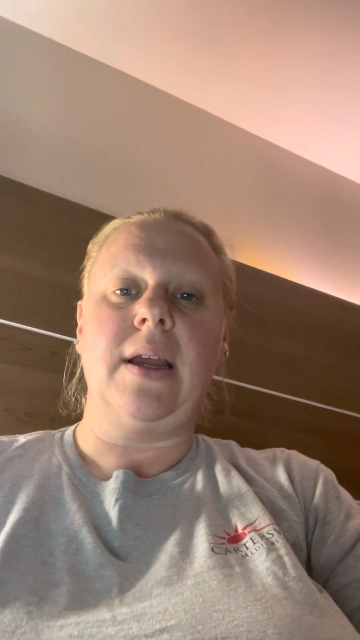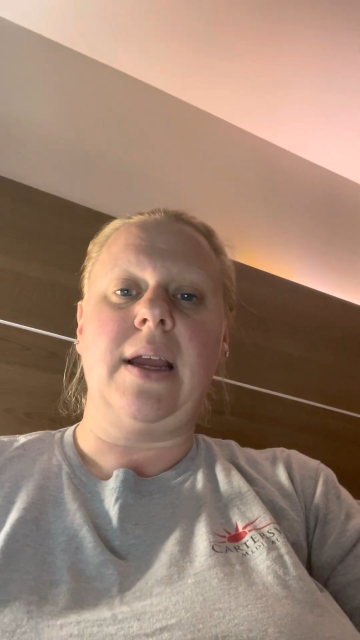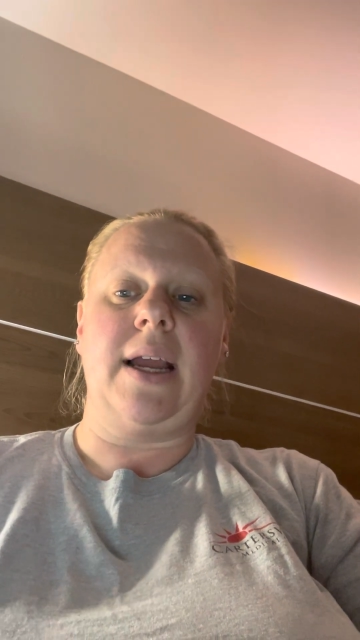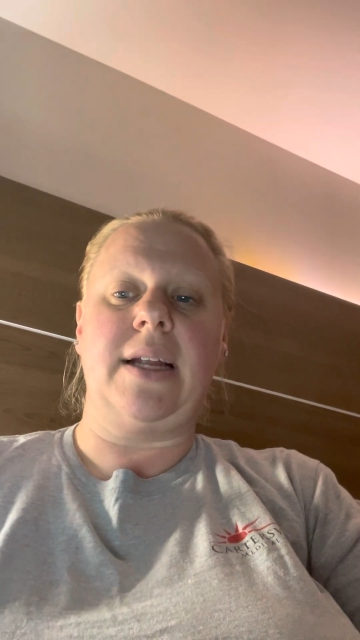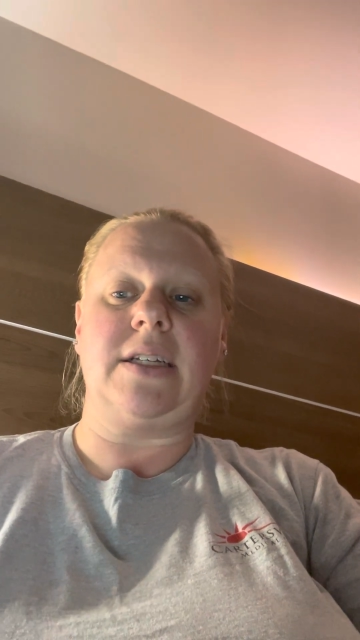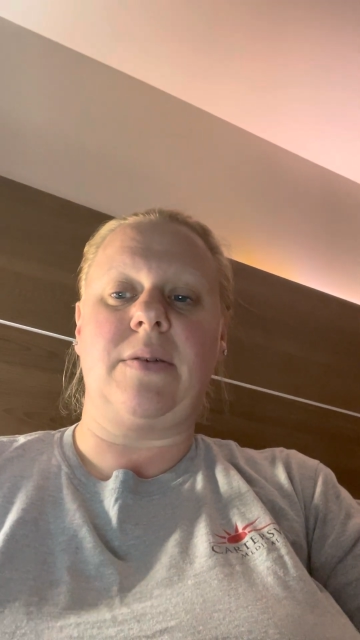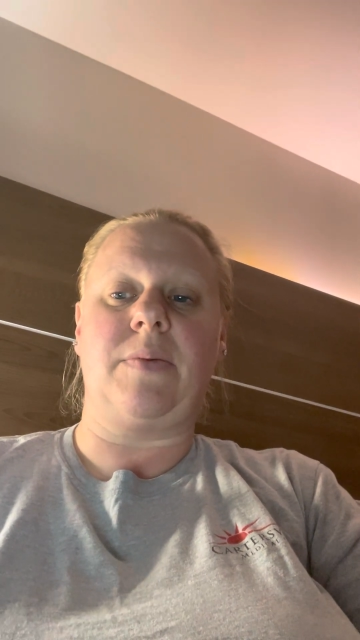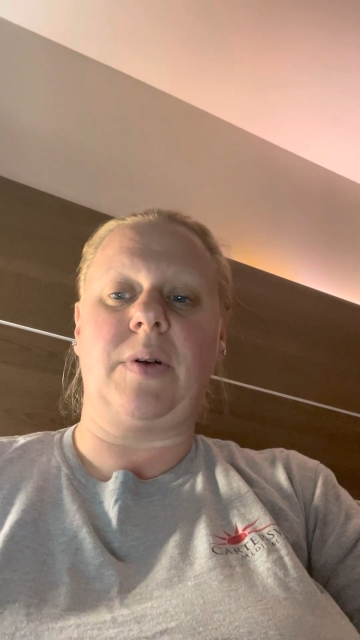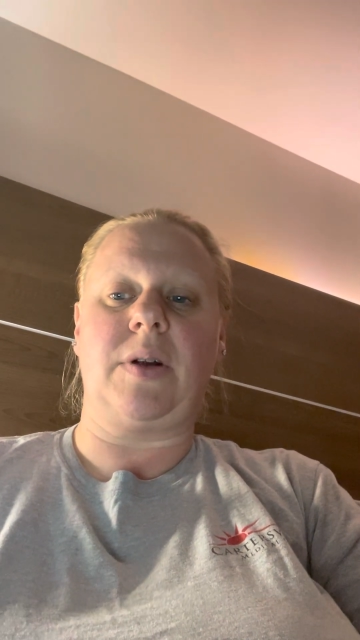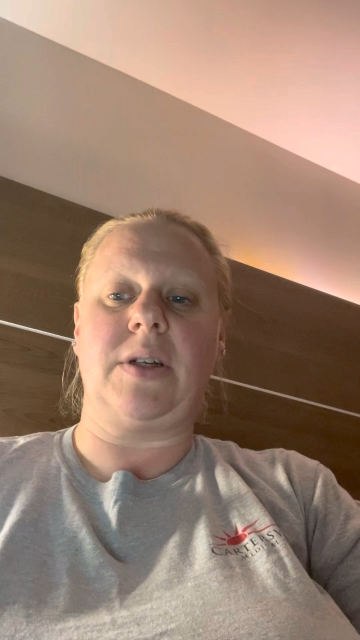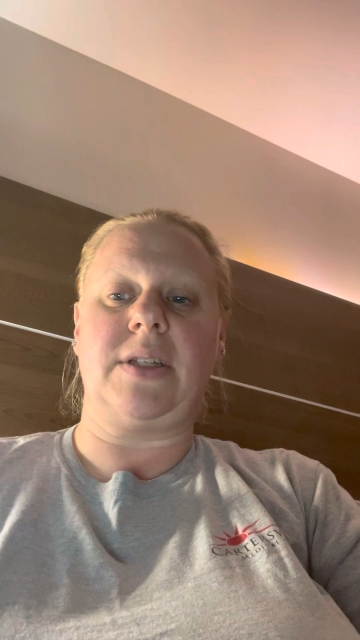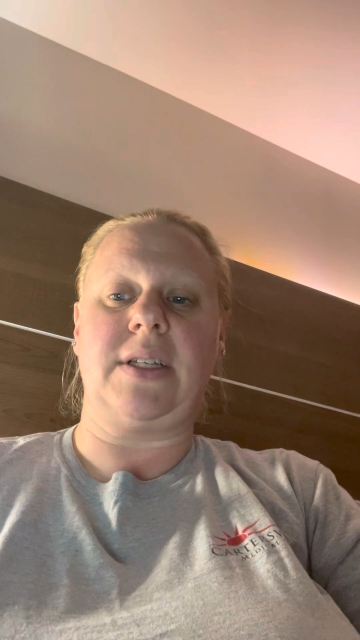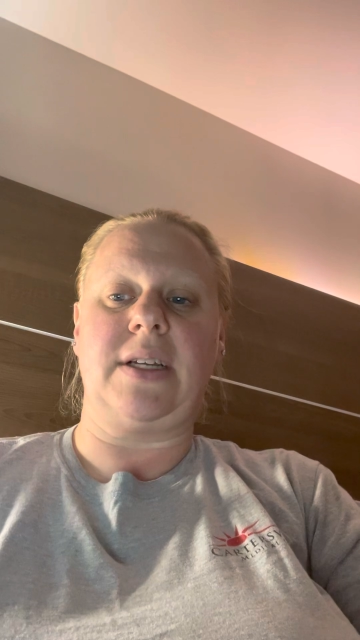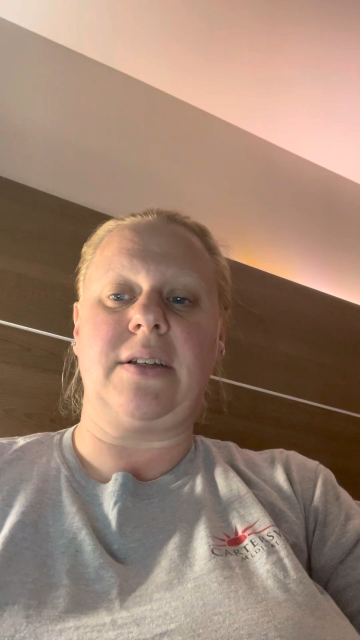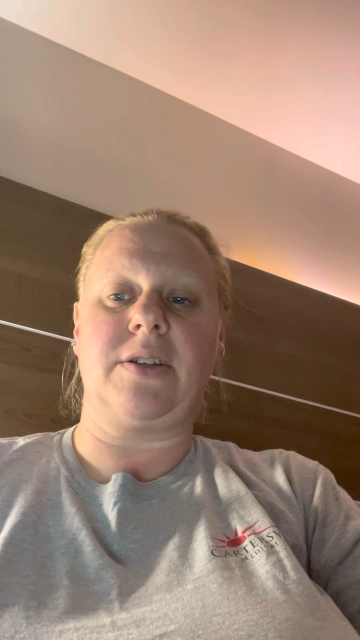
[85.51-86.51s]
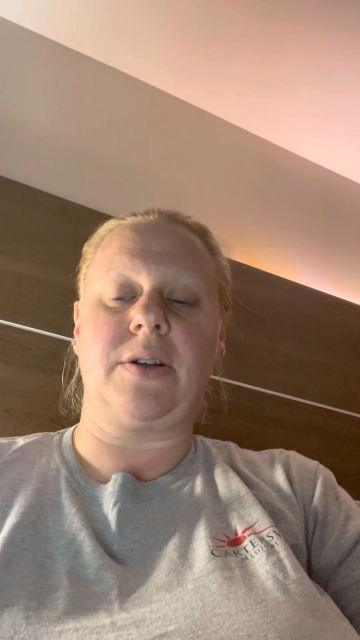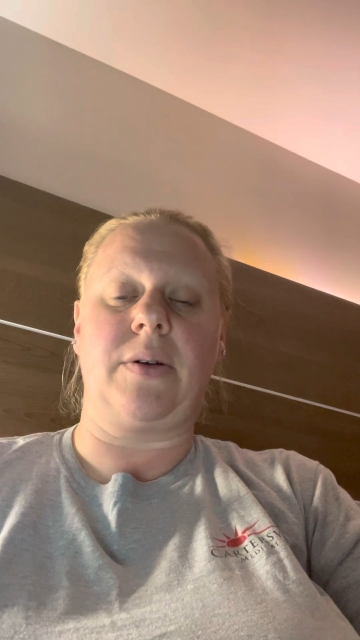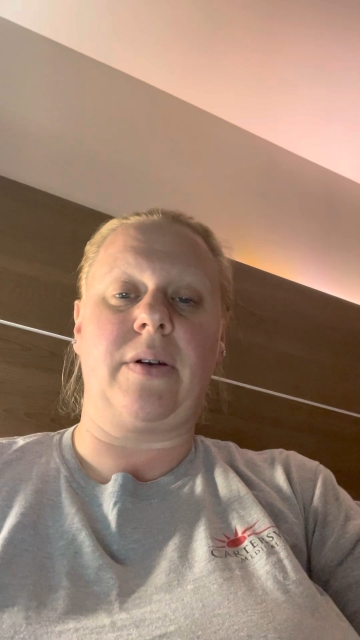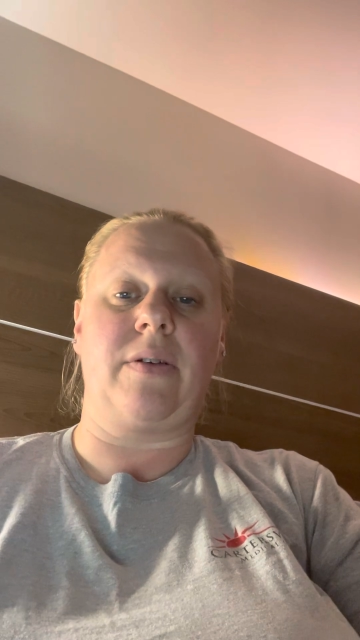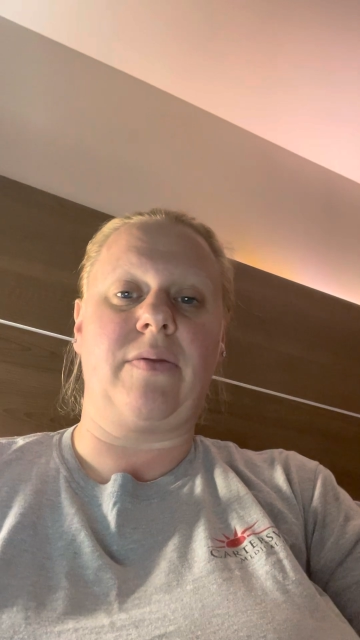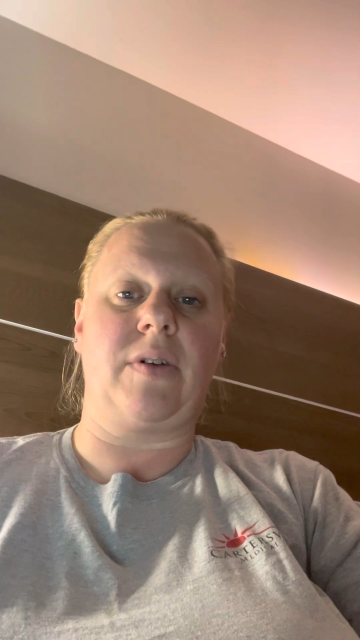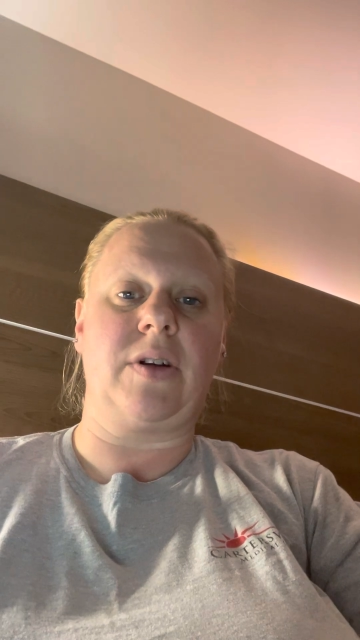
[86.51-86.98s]
and to persist
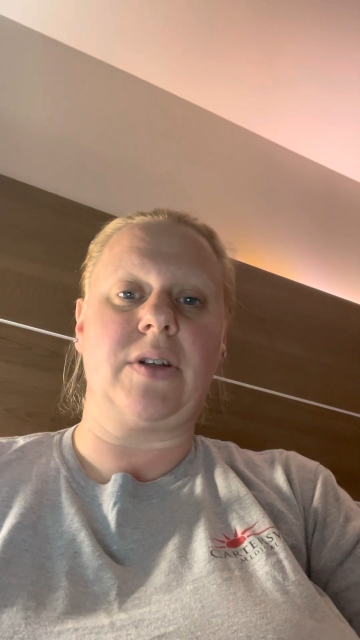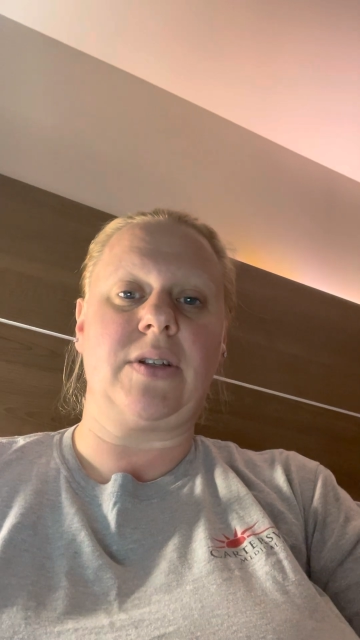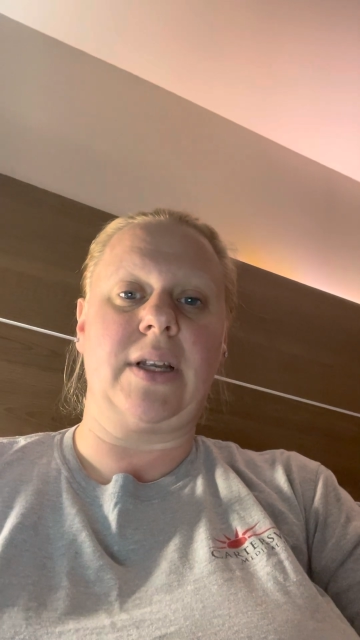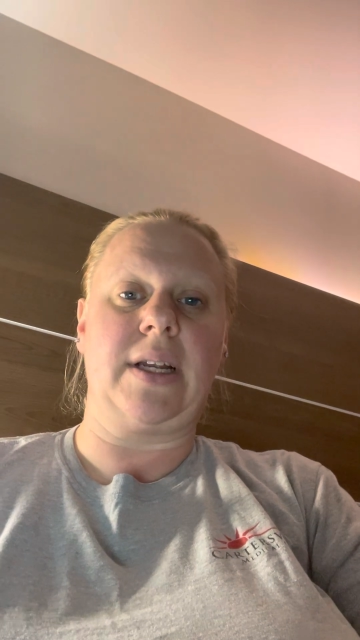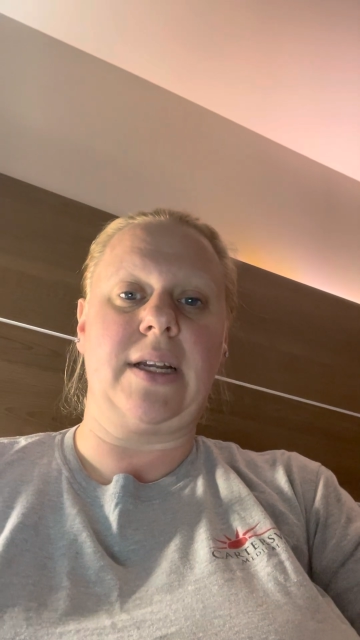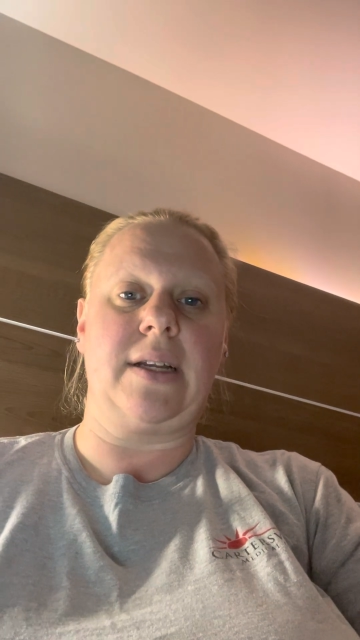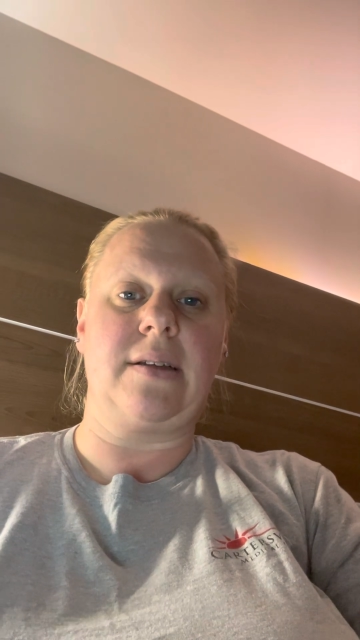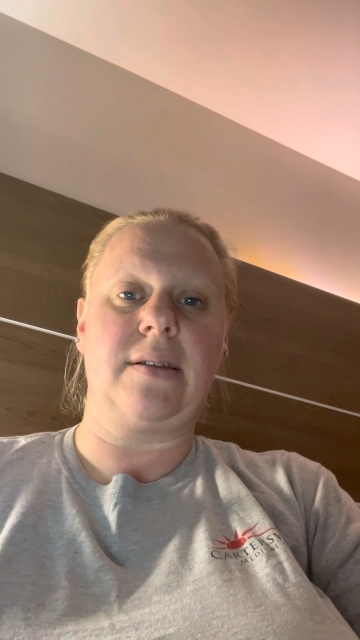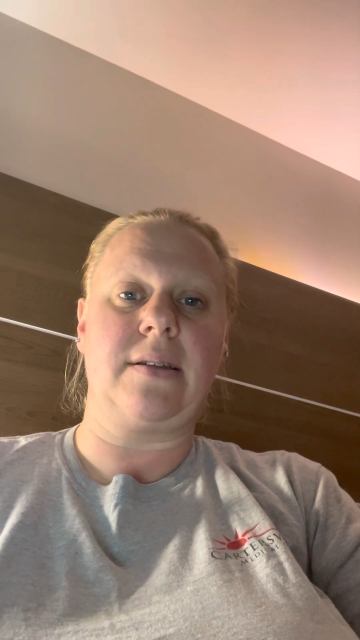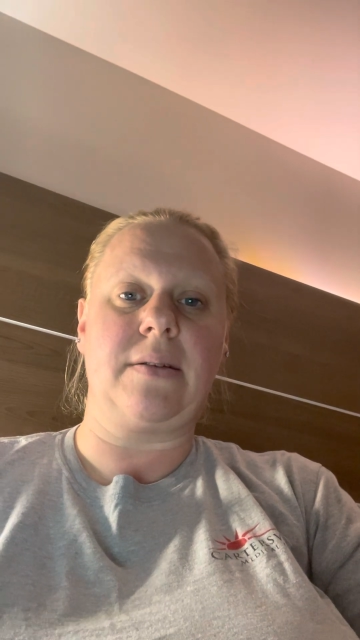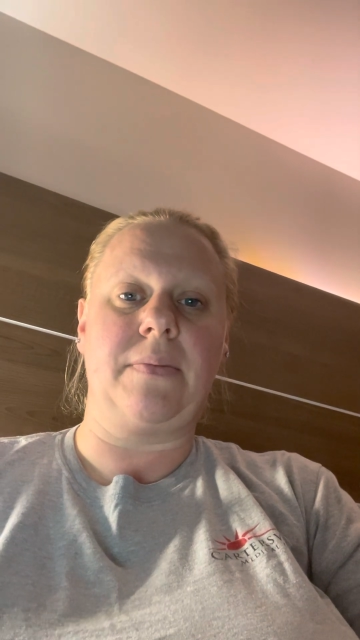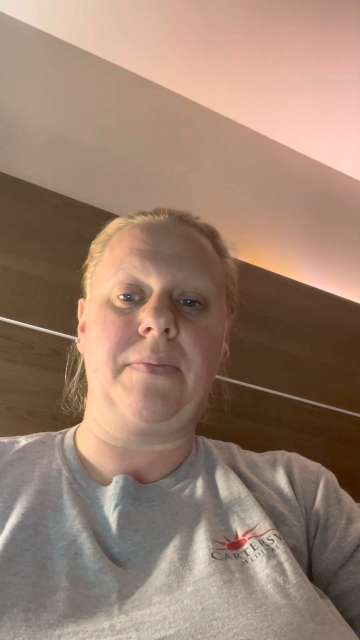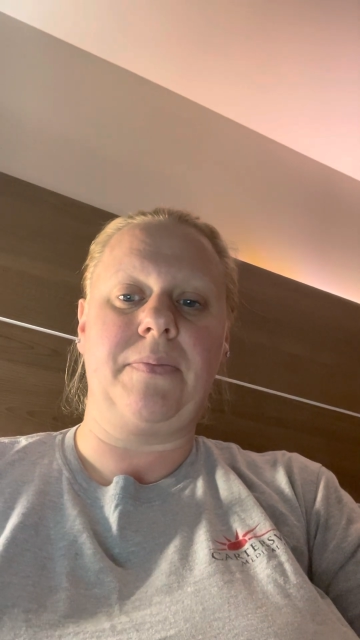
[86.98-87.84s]
through adversities.